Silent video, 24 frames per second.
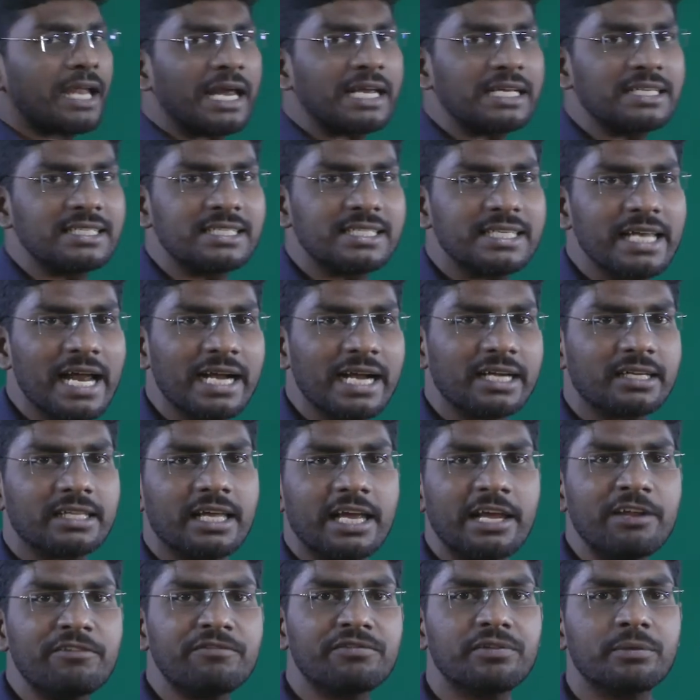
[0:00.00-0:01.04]
exact
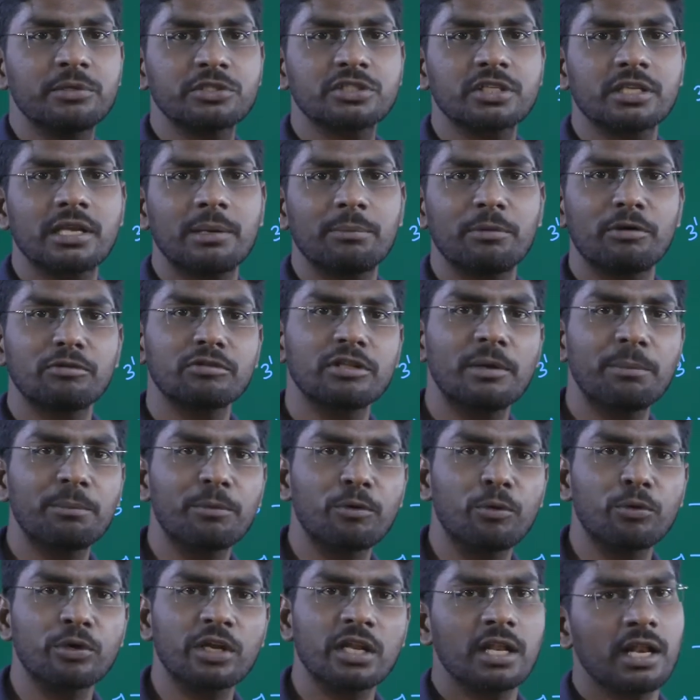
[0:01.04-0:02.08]
the information about the
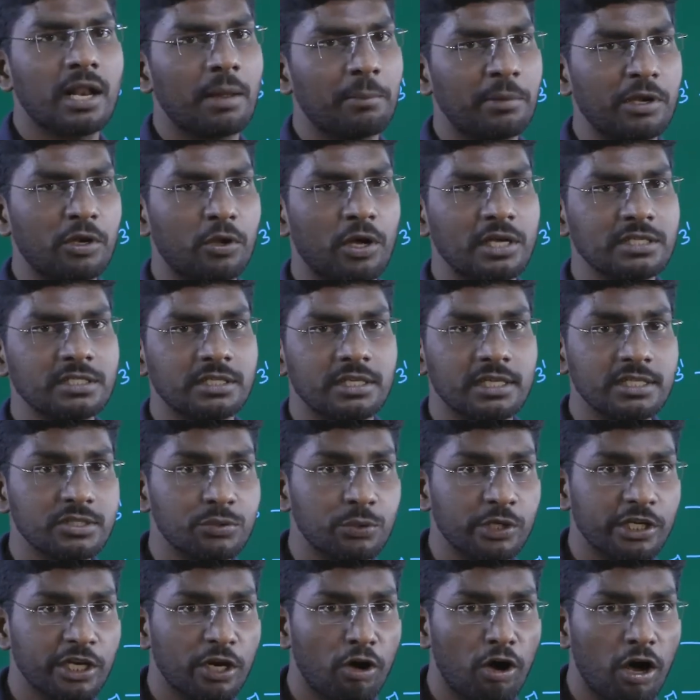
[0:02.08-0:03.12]
protein and amino acid is
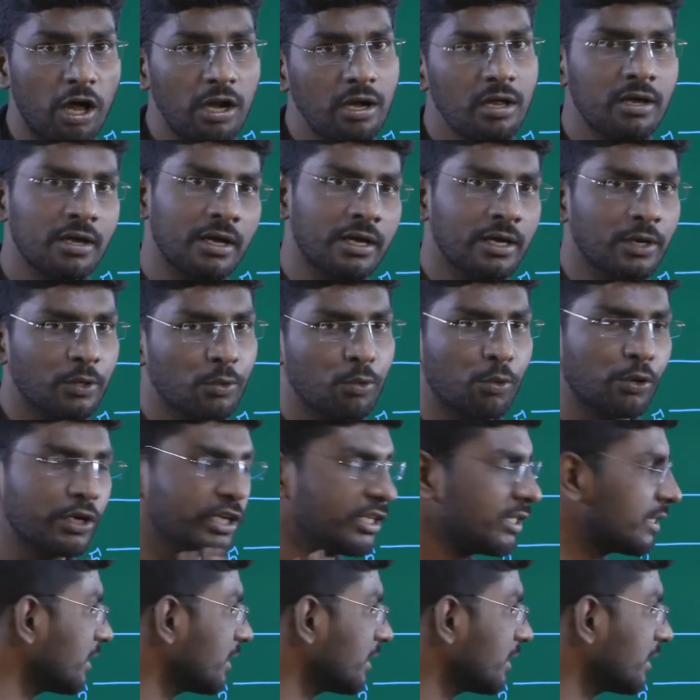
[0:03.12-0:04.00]
written on coding